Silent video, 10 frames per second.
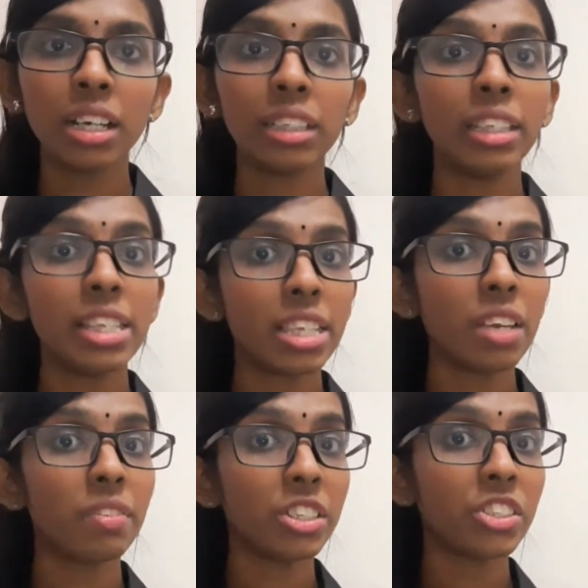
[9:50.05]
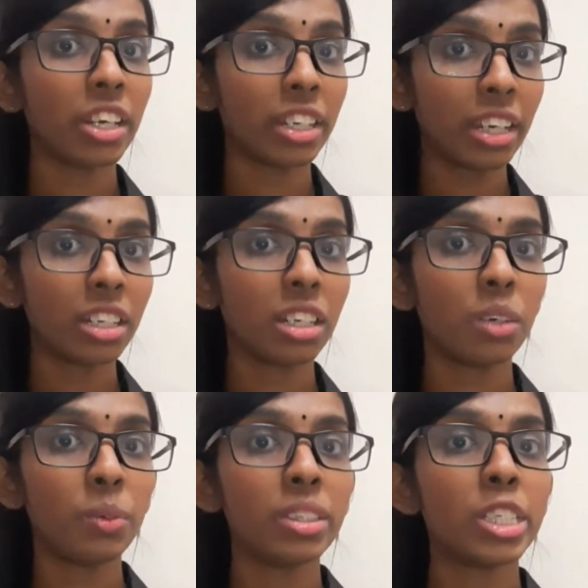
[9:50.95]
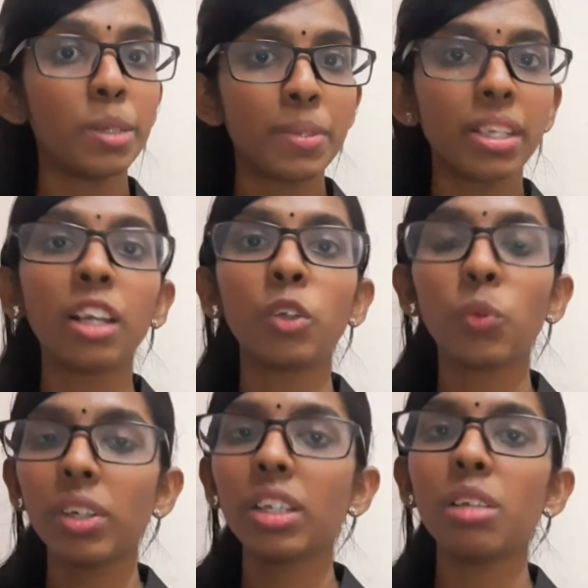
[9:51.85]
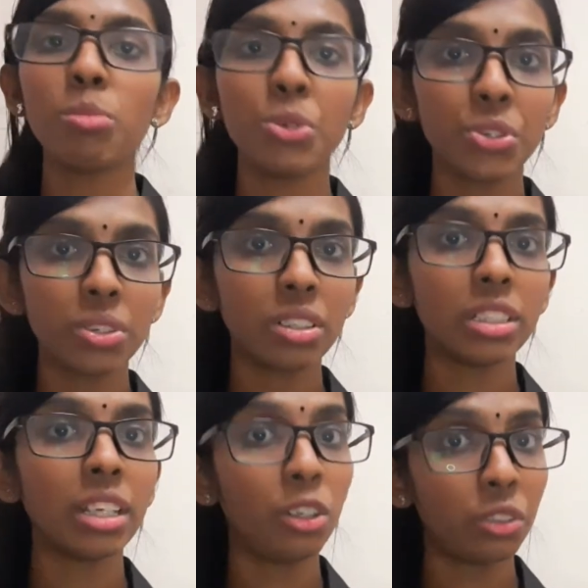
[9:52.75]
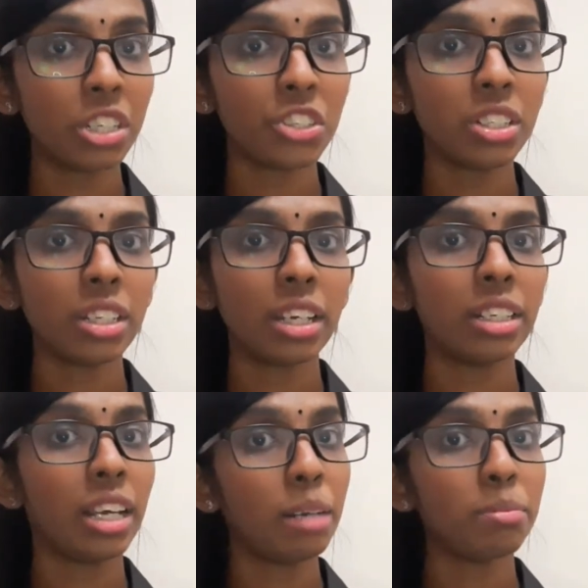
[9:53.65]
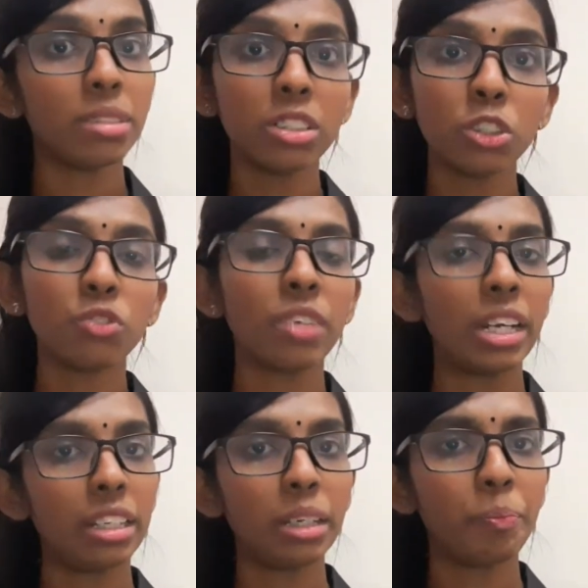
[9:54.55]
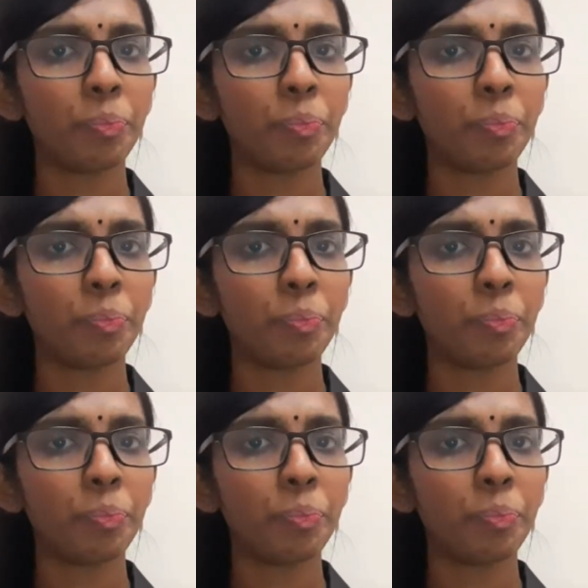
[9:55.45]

this safety jacket with chips can quickly measure their location and help us to find them.